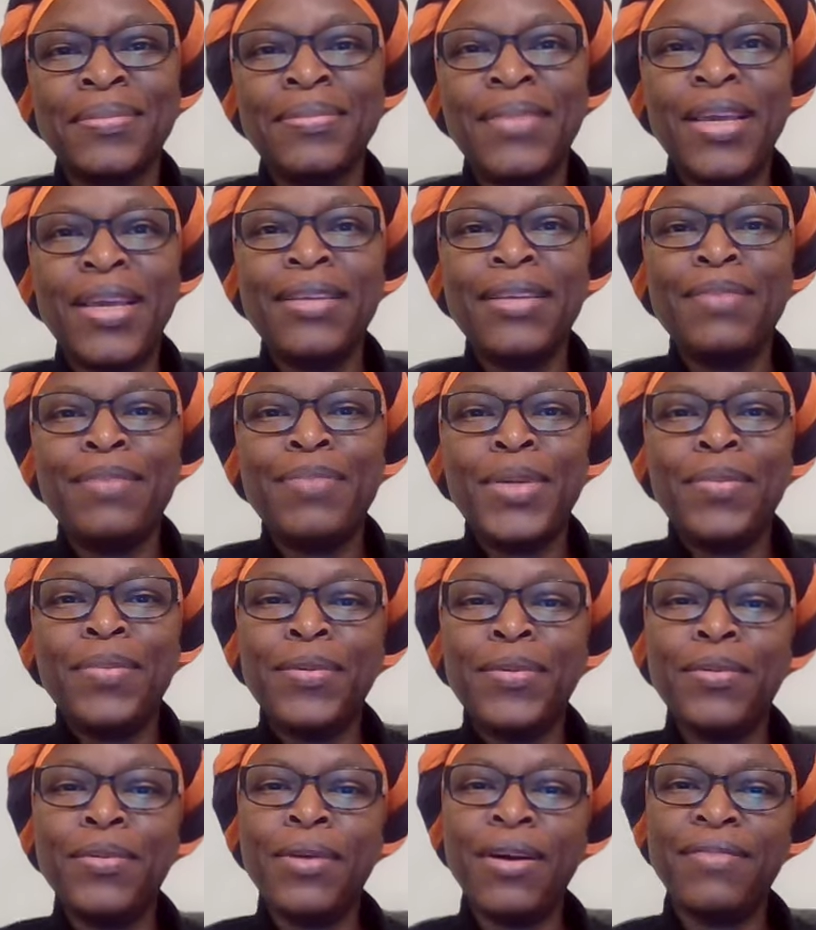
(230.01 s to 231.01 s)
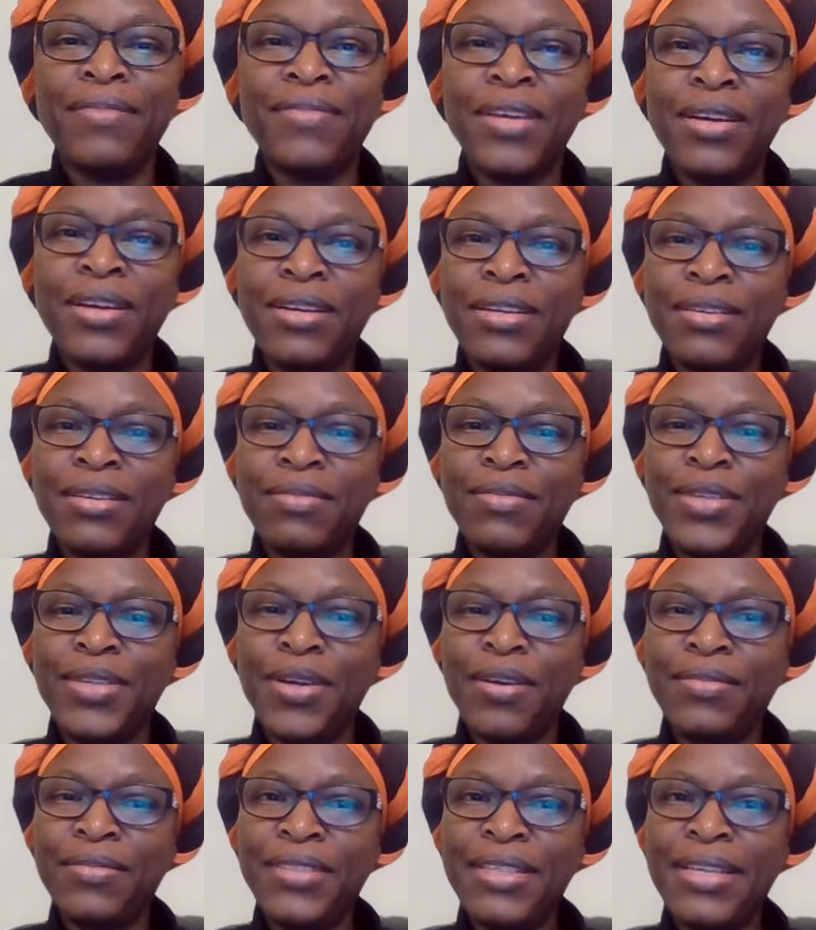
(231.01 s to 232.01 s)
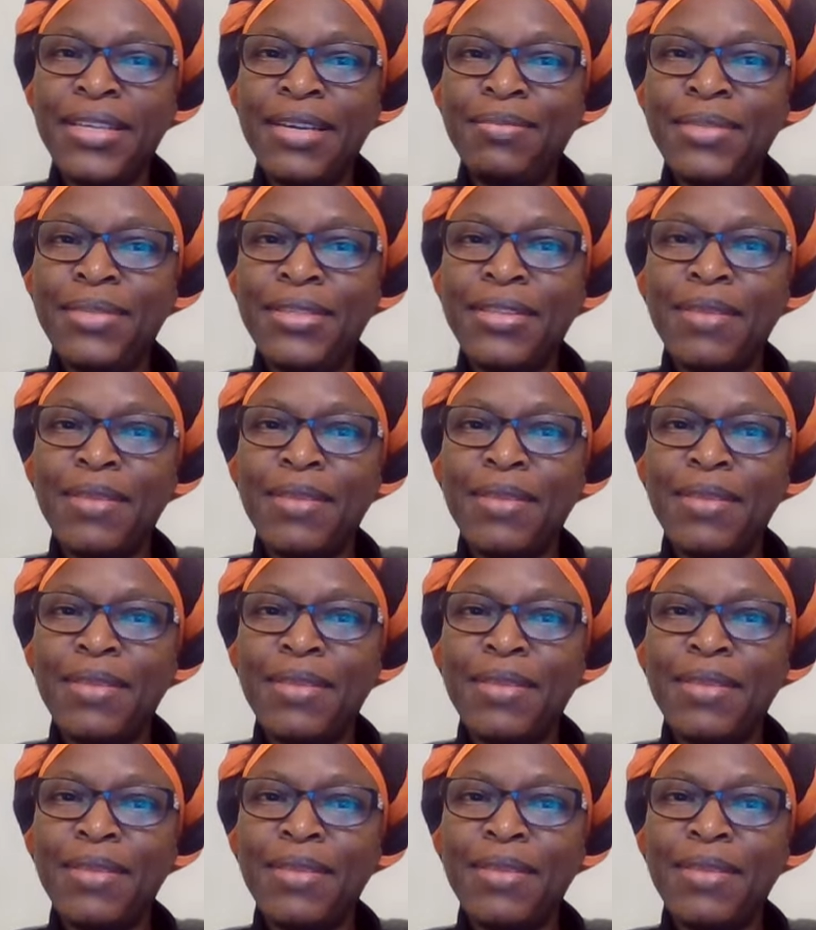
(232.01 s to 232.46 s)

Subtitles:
They are the people who have you have termed